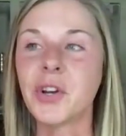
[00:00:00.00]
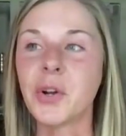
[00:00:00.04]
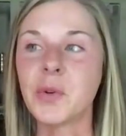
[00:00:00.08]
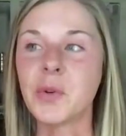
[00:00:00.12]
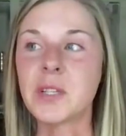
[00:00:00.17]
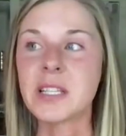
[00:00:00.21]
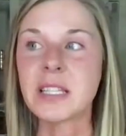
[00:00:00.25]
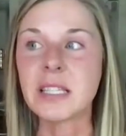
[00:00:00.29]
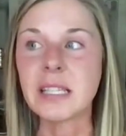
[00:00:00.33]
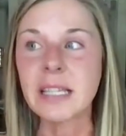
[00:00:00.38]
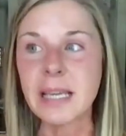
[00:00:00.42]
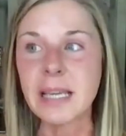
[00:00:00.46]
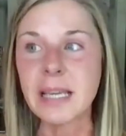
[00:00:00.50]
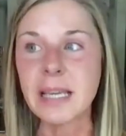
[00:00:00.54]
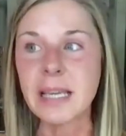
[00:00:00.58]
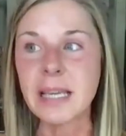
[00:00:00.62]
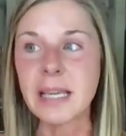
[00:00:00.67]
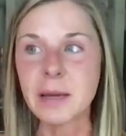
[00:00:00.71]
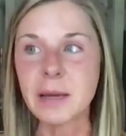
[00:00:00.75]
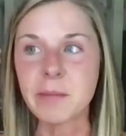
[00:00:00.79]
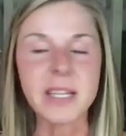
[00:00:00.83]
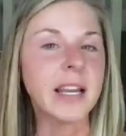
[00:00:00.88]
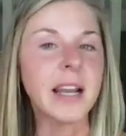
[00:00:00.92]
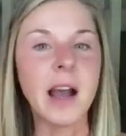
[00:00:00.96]

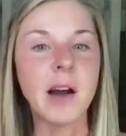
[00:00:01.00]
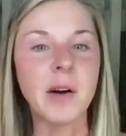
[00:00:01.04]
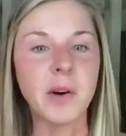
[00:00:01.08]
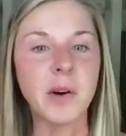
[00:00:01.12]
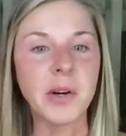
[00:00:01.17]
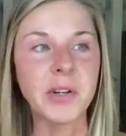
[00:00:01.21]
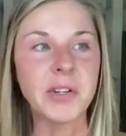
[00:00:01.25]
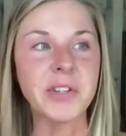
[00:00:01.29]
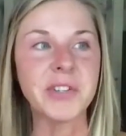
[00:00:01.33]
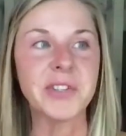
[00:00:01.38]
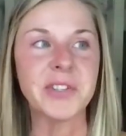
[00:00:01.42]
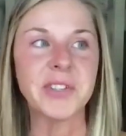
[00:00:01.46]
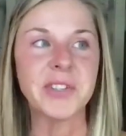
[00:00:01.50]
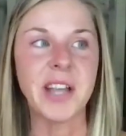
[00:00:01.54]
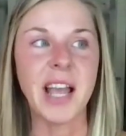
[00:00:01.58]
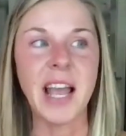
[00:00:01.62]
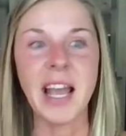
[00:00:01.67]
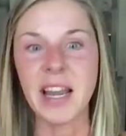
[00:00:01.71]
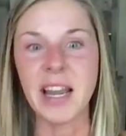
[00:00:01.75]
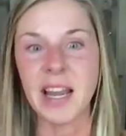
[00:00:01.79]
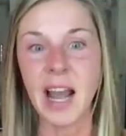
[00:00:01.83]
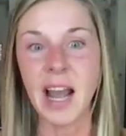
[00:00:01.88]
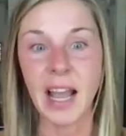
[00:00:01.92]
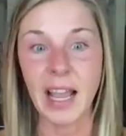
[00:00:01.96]
sleep 10 hours
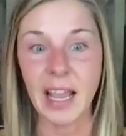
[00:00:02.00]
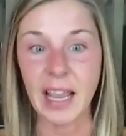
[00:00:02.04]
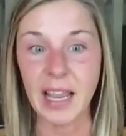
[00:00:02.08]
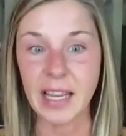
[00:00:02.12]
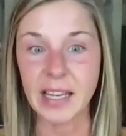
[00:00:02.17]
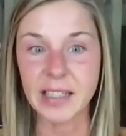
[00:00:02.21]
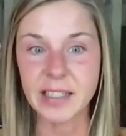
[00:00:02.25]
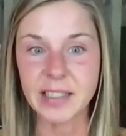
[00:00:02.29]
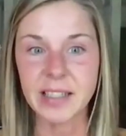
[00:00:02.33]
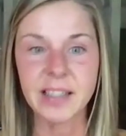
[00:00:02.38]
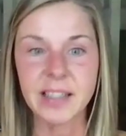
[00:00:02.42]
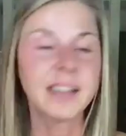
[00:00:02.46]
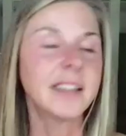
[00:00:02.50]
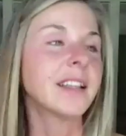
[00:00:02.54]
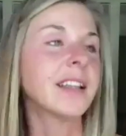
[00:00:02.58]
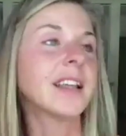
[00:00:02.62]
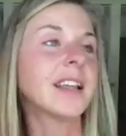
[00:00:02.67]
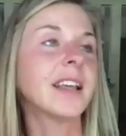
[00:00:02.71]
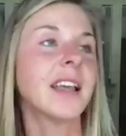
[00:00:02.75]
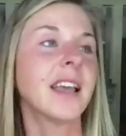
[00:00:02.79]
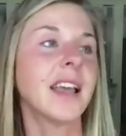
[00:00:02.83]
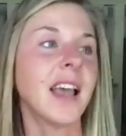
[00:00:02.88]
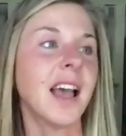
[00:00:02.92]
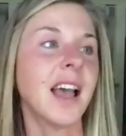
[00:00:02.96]
at night,
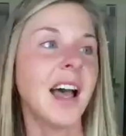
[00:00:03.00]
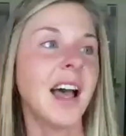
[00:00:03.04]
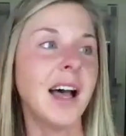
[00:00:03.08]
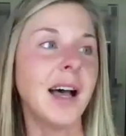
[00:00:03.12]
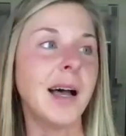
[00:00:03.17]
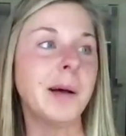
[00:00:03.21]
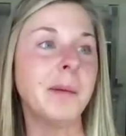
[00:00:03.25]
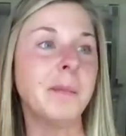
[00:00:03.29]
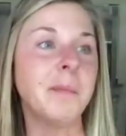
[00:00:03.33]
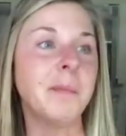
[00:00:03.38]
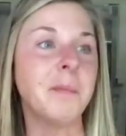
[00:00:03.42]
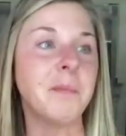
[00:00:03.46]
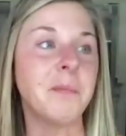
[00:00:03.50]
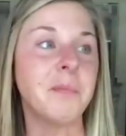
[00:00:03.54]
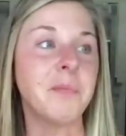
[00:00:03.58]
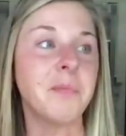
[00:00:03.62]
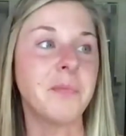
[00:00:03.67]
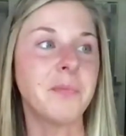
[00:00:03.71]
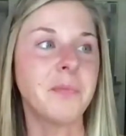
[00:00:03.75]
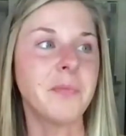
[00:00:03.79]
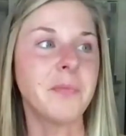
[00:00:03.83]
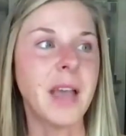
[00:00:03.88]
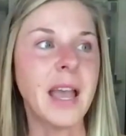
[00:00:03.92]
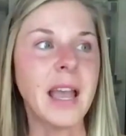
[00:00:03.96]
and
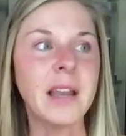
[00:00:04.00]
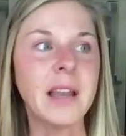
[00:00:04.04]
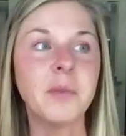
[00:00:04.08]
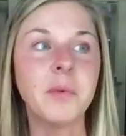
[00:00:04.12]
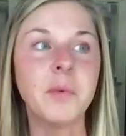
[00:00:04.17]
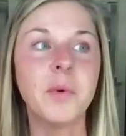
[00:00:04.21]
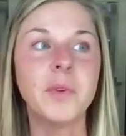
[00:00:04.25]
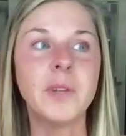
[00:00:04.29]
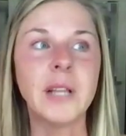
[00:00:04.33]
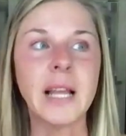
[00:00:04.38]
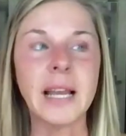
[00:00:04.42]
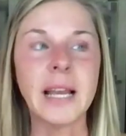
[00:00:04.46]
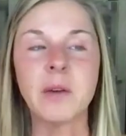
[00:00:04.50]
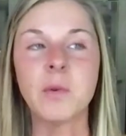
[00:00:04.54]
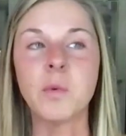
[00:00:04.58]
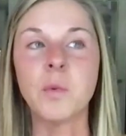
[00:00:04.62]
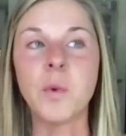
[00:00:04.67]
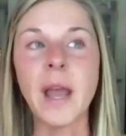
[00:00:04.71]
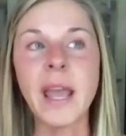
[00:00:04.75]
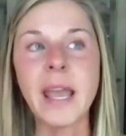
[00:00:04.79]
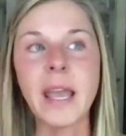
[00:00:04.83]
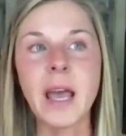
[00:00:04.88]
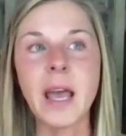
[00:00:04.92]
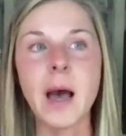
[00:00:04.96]

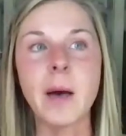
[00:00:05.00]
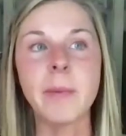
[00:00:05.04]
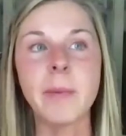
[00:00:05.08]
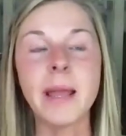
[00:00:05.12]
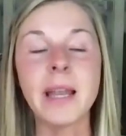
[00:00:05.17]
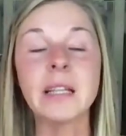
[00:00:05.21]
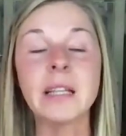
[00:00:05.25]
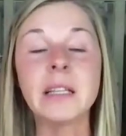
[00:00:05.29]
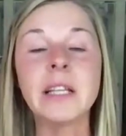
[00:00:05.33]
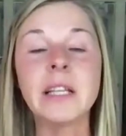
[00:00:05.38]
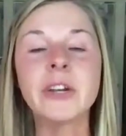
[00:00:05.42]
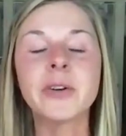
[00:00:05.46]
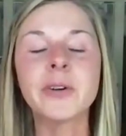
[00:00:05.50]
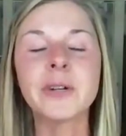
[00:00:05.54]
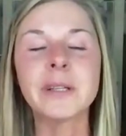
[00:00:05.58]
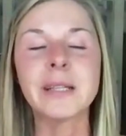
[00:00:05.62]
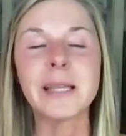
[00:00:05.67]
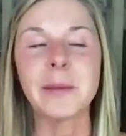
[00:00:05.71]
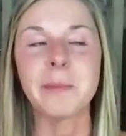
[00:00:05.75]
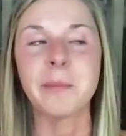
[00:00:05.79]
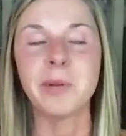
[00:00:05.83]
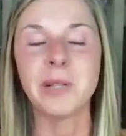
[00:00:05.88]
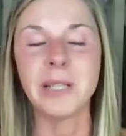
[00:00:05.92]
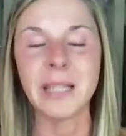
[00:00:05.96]
wake up and
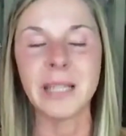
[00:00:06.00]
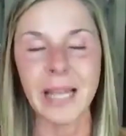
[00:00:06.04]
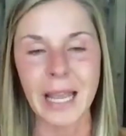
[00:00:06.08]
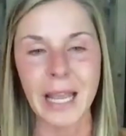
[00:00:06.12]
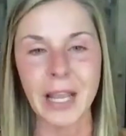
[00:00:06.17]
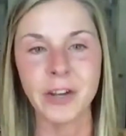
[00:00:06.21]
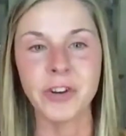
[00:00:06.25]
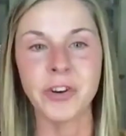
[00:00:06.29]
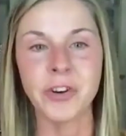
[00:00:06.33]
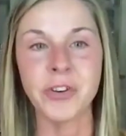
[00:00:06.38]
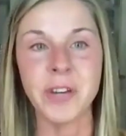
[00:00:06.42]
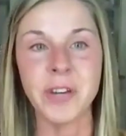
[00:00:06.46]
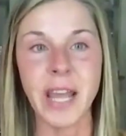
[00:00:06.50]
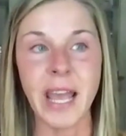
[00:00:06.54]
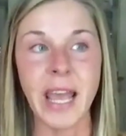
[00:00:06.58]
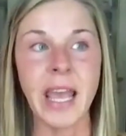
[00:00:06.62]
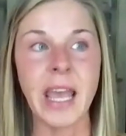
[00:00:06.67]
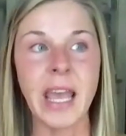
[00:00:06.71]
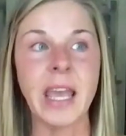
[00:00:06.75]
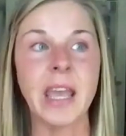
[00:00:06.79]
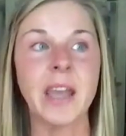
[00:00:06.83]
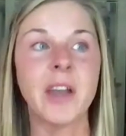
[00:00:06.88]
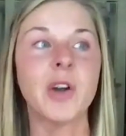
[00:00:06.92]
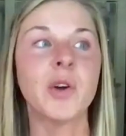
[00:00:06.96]
literally plan your
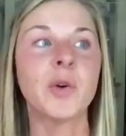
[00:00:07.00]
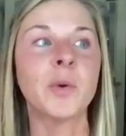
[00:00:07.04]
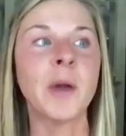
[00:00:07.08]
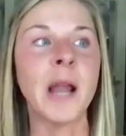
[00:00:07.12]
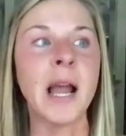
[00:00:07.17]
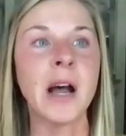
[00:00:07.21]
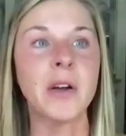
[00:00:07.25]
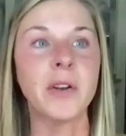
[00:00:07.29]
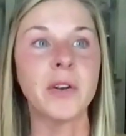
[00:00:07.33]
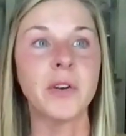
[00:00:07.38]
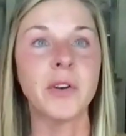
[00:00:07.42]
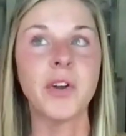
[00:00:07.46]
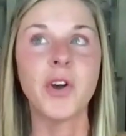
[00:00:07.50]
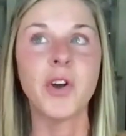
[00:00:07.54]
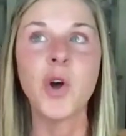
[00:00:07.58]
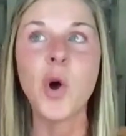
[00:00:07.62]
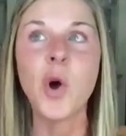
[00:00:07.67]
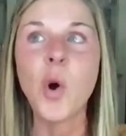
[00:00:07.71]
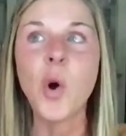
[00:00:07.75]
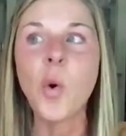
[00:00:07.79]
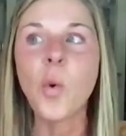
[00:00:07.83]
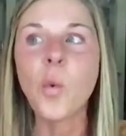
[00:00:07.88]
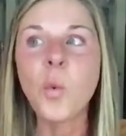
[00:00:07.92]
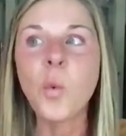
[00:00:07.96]
day around
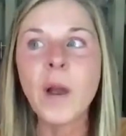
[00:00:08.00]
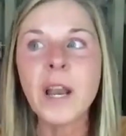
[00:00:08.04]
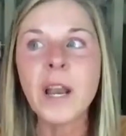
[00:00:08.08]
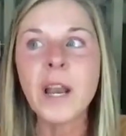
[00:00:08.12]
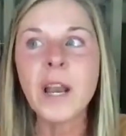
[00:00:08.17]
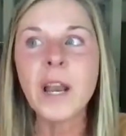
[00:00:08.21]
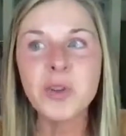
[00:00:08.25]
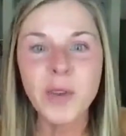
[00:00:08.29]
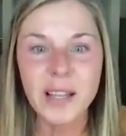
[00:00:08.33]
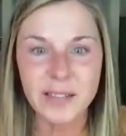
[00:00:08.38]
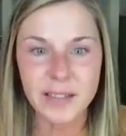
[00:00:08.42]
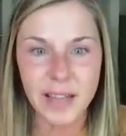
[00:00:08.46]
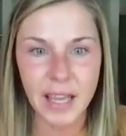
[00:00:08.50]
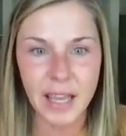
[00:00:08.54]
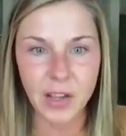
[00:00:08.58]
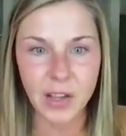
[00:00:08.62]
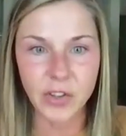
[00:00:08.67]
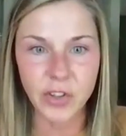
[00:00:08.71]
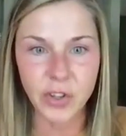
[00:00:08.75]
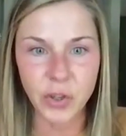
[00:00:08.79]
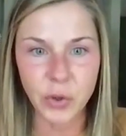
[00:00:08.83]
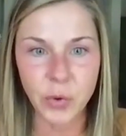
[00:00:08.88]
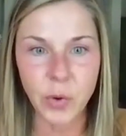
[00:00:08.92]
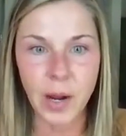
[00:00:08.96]
when you can
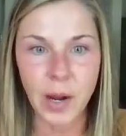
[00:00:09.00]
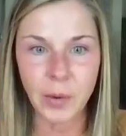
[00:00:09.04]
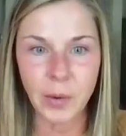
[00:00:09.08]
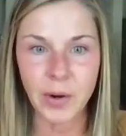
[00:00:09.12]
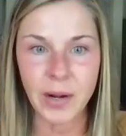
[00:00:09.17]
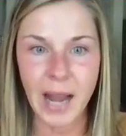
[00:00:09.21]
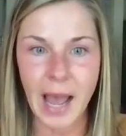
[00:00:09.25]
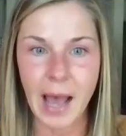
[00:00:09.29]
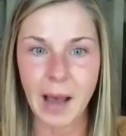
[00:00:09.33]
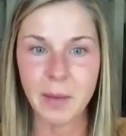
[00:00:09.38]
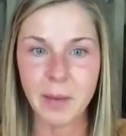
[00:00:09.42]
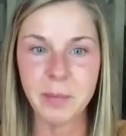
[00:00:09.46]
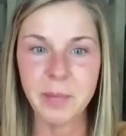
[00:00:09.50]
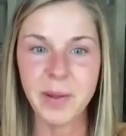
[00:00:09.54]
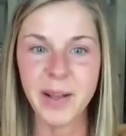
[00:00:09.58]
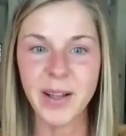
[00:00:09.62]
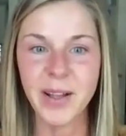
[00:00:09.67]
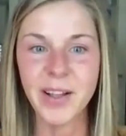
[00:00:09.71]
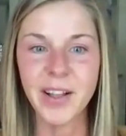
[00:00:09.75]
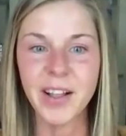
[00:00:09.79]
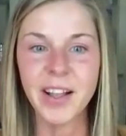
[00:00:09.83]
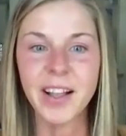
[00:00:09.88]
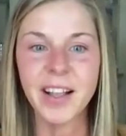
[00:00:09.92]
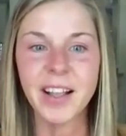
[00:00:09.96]
take a 2-hour nap.
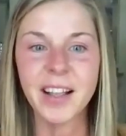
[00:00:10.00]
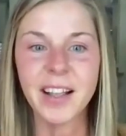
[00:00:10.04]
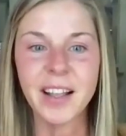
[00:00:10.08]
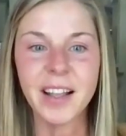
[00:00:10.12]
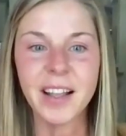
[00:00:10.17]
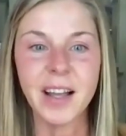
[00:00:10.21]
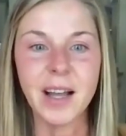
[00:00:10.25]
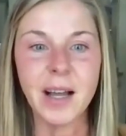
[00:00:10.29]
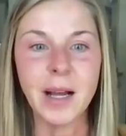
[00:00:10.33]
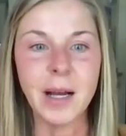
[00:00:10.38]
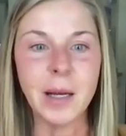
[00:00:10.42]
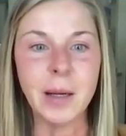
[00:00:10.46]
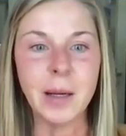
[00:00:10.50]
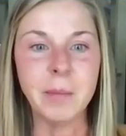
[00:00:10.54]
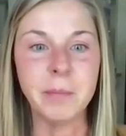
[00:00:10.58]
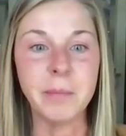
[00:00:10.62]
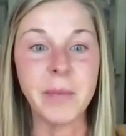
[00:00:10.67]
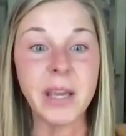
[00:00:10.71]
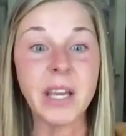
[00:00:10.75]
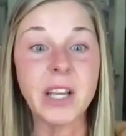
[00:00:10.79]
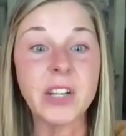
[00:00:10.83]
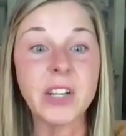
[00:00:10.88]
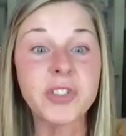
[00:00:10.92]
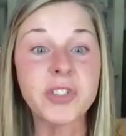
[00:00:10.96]

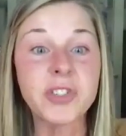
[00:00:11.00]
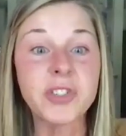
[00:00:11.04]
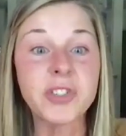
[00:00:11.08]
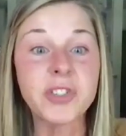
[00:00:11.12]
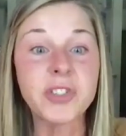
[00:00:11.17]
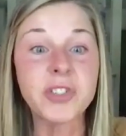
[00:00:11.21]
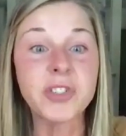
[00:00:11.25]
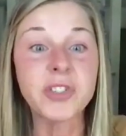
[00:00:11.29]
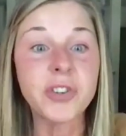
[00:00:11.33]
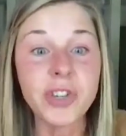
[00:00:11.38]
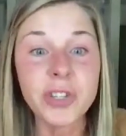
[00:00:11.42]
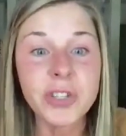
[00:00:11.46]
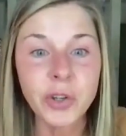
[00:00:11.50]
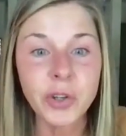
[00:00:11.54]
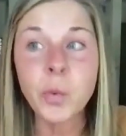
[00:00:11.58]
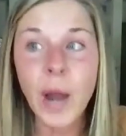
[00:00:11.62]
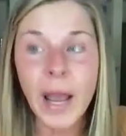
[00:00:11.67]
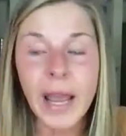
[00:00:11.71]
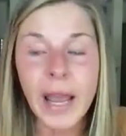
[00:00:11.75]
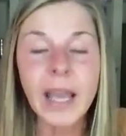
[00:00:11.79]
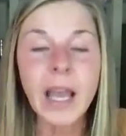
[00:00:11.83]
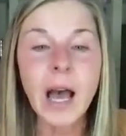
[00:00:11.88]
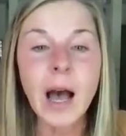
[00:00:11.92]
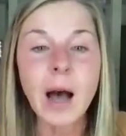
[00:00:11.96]
Because
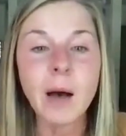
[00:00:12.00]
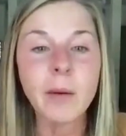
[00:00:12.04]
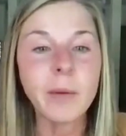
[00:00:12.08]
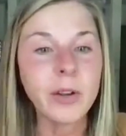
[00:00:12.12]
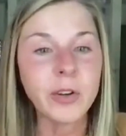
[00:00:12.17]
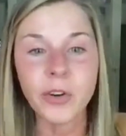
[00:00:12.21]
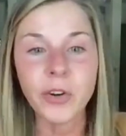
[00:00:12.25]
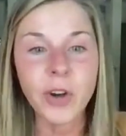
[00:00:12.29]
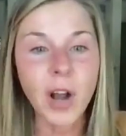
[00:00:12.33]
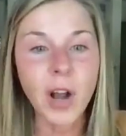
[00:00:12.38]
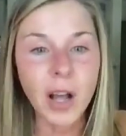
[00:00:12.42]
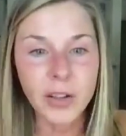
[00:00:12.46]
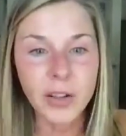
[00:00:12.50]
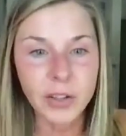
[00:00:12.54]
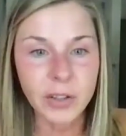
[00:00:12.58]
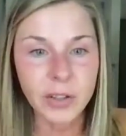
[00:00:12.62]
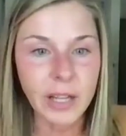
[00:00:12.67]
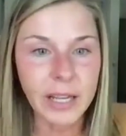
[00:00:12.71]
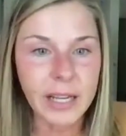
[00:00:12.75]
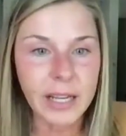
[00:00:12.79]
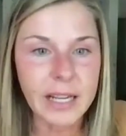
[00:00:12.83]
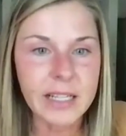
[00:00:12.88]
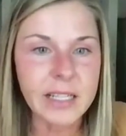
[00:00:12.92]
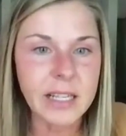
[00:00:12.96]
you wake up and
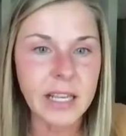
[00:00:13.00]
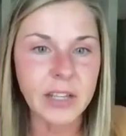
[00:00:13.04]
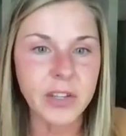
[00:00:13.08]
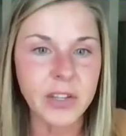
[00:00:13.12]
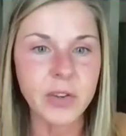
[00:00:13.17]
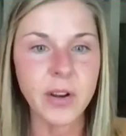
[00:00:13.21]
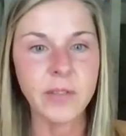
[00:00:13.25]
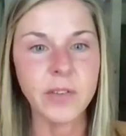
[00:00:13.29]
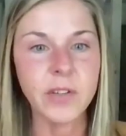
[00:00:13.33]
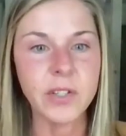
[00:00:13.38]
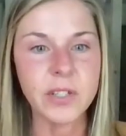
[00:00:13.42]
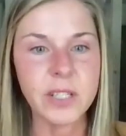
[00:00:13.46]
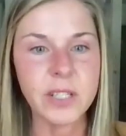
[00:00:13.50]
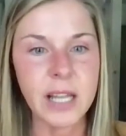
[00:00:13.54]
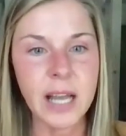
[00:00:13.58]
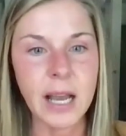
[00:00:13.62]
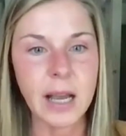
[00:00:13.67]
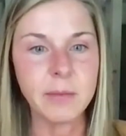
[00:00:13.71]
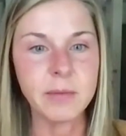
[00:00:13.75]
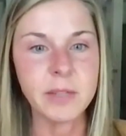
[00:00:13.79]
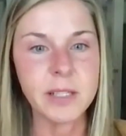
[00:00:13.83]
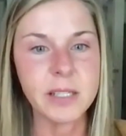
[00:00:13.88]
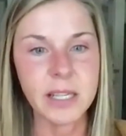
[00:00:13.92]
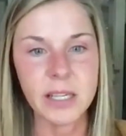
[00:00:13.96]
it's like you never
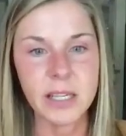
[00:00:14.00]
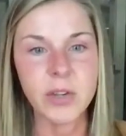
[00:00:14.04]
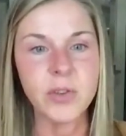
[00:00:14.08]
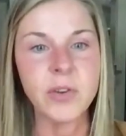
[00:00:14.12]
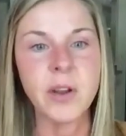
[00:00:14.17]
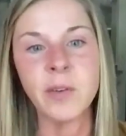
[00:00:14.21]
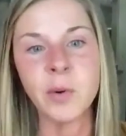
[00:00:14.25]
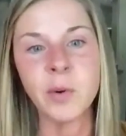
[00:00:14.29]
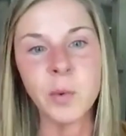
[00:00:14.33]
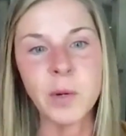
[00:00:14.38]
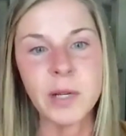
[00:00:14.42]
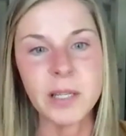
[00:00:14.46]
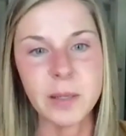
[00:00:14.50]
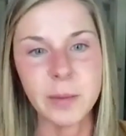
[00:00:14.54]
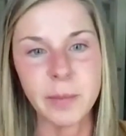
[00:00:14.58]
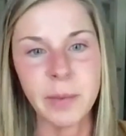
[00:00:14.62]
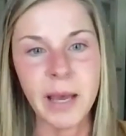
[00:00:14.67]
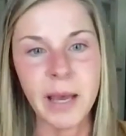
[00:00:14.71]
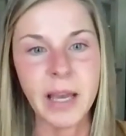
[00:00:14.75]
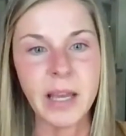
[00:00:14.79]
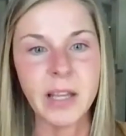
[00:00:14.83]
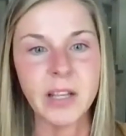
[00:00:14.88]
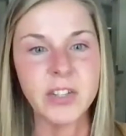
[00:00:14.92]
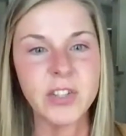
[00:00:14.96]
slept. It's like you never went to
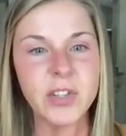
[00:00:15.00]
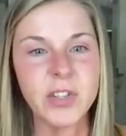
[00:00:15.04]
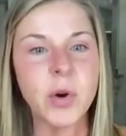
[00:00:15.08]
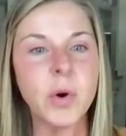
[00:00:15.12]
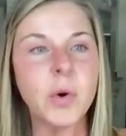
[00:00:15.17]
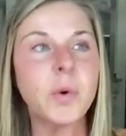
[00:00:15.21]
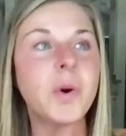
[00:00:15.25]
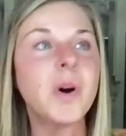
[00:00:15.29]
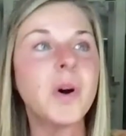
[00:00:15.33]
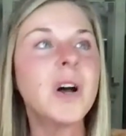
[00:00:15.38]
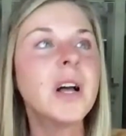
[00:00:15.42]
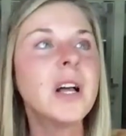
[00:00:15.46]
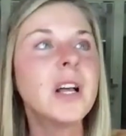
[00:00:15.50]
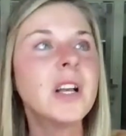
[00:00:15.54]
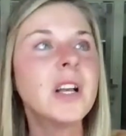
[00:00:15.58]
bed. So